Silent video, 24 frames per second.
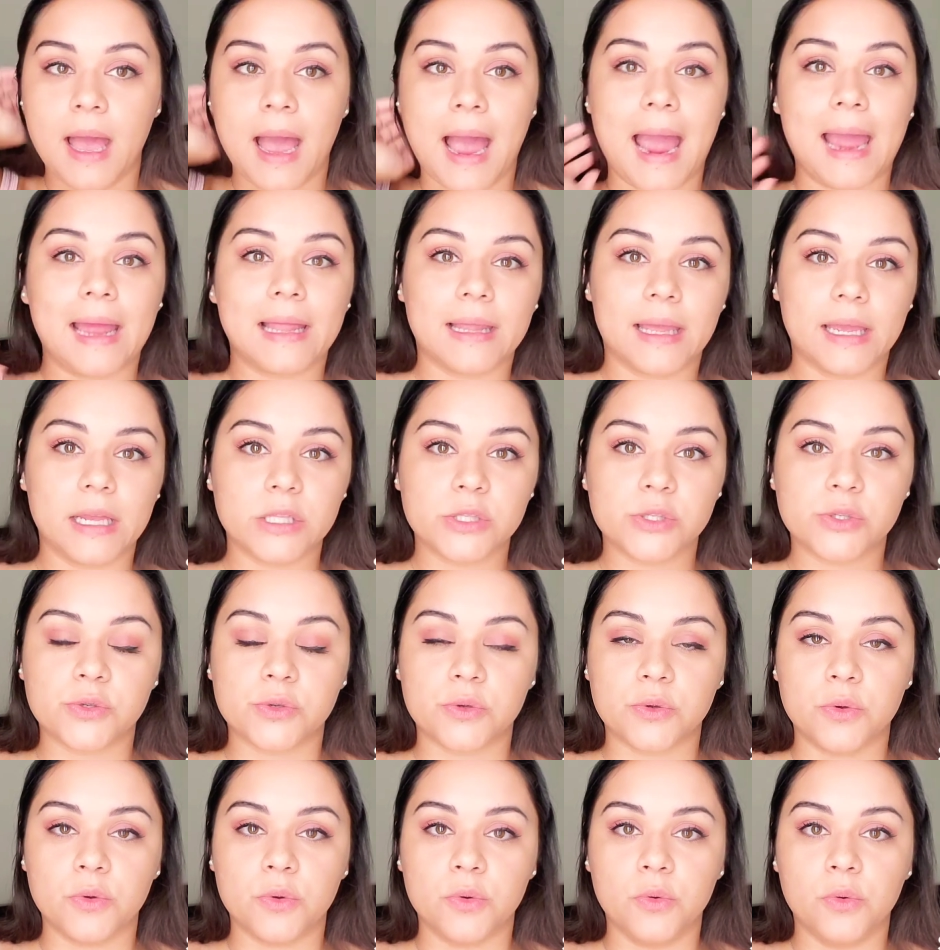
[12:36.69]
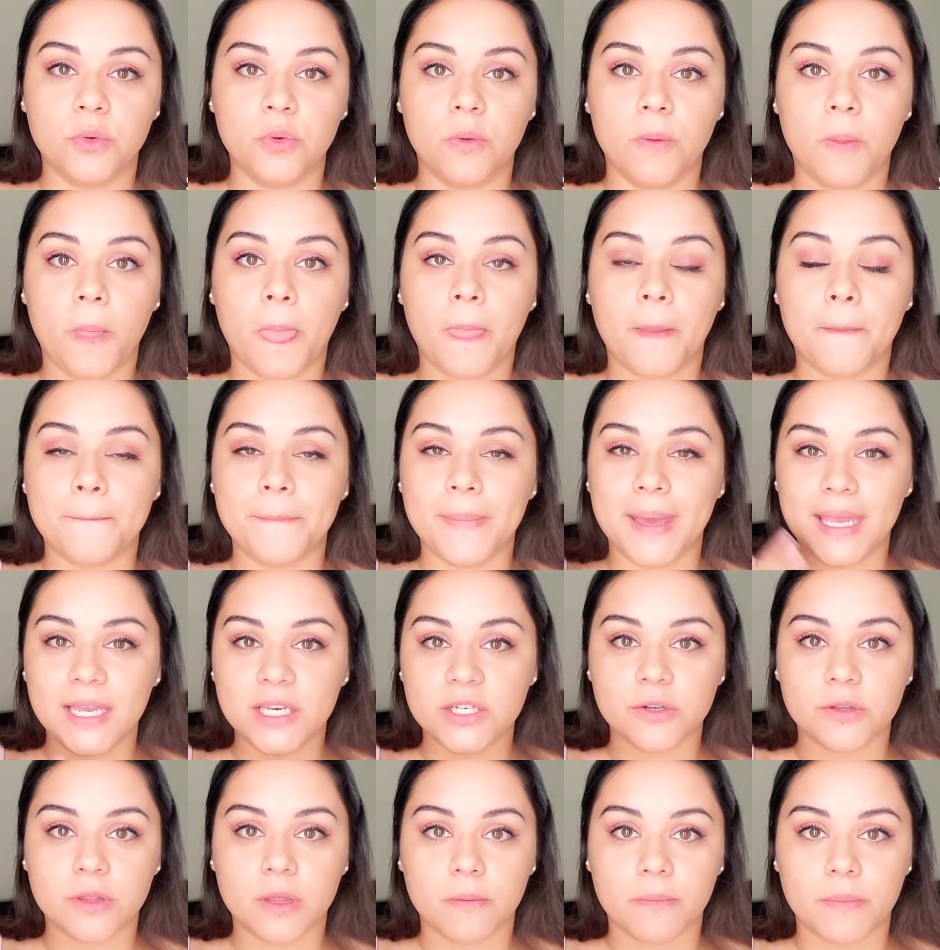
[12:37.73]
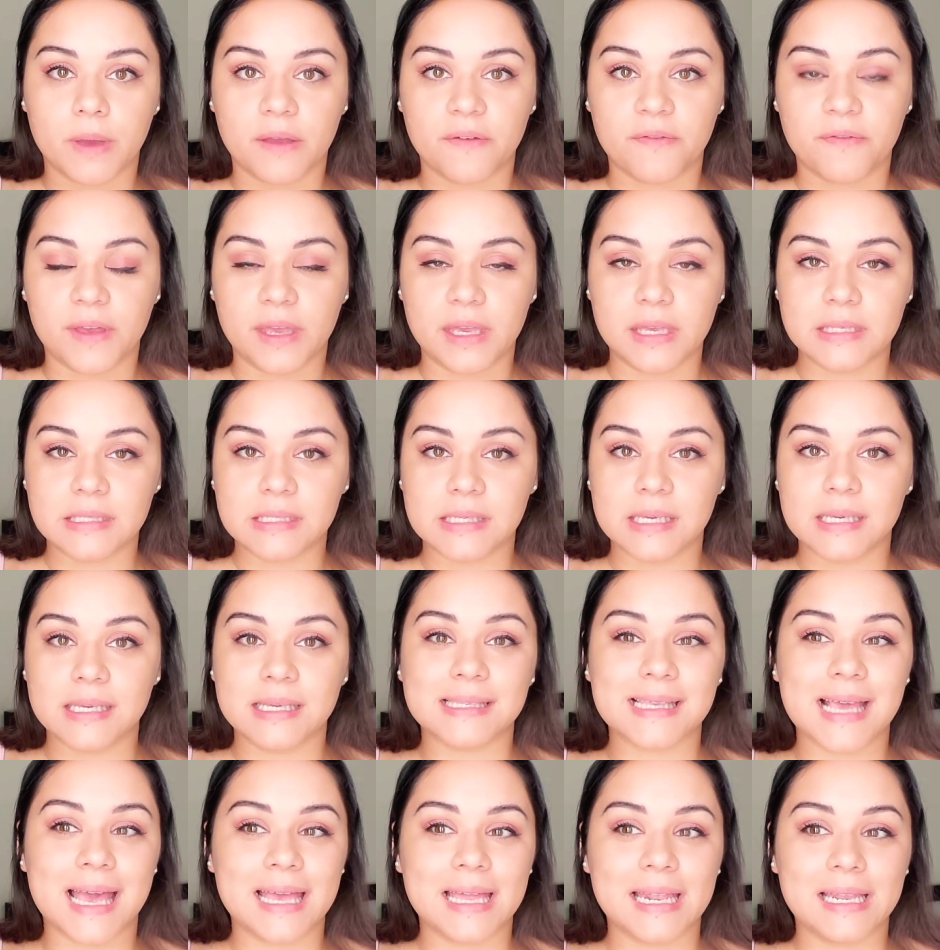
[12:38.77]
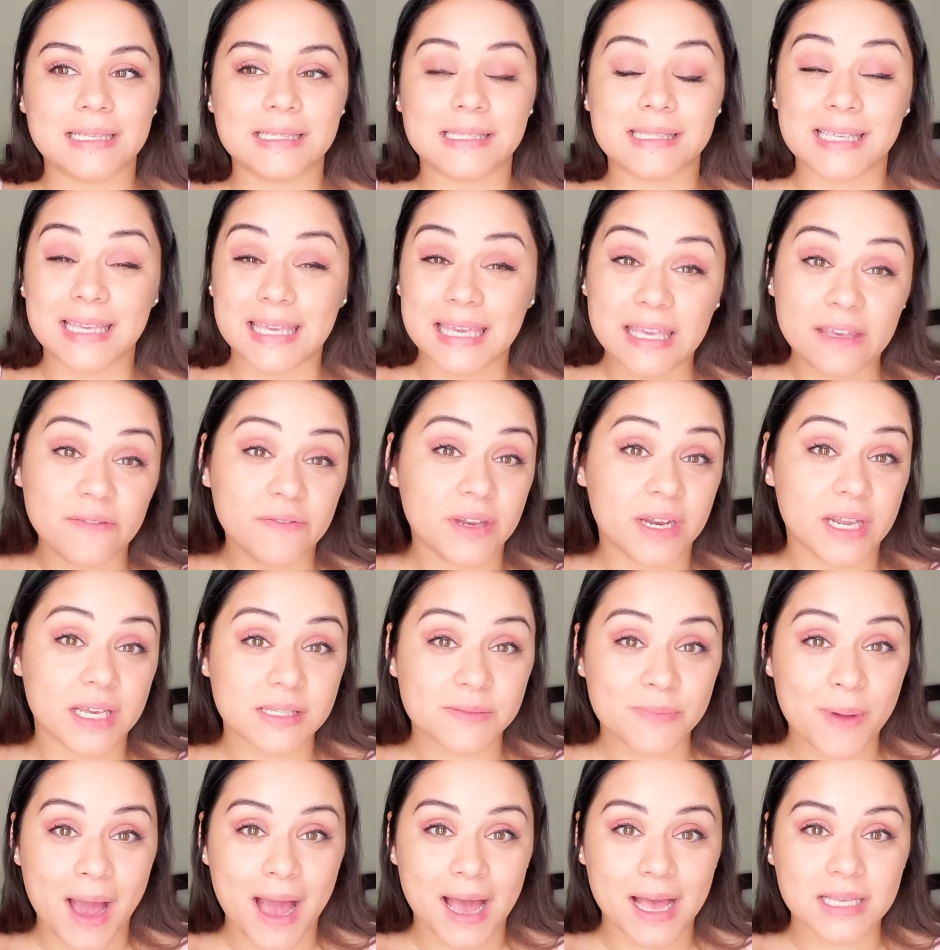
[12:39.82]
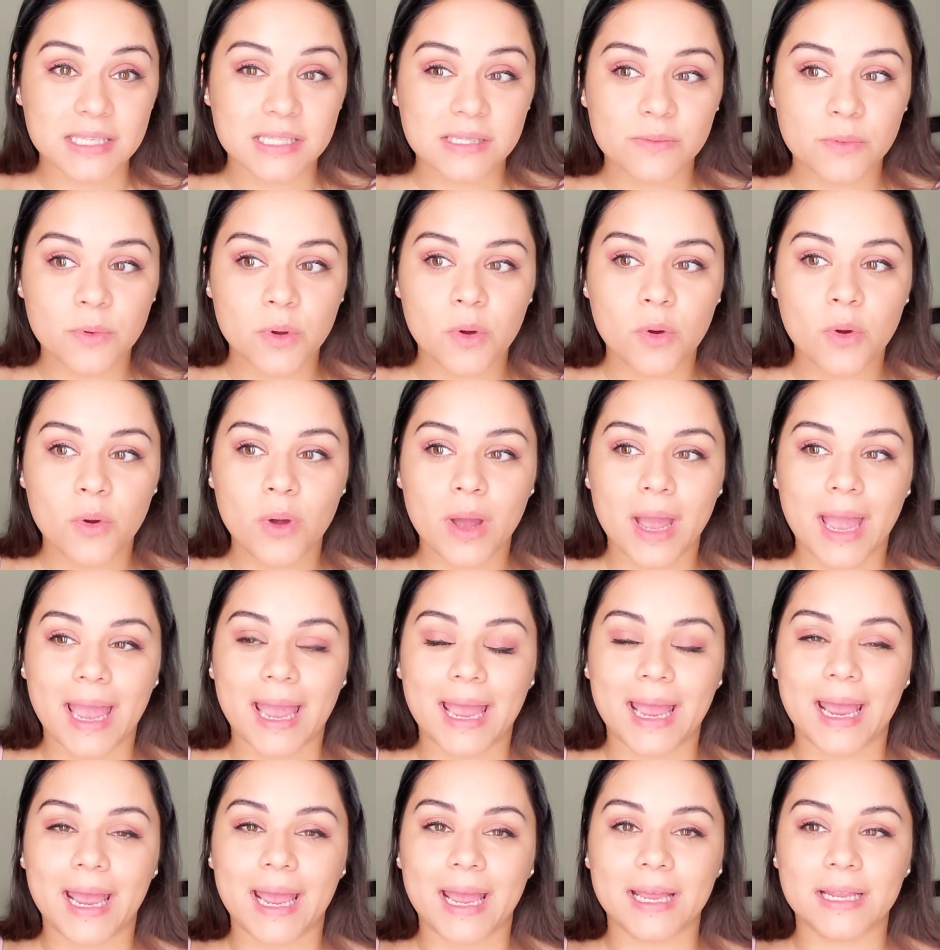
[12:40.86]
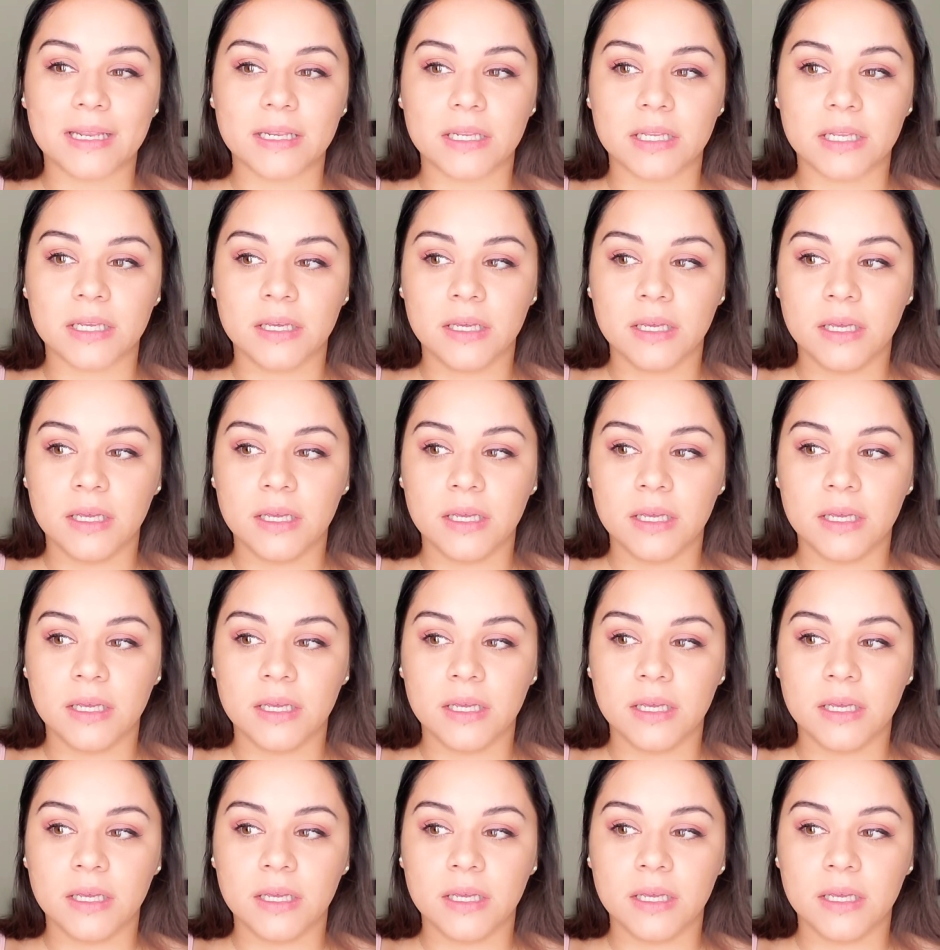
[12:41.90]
I like to make sure that my face is as even as possible and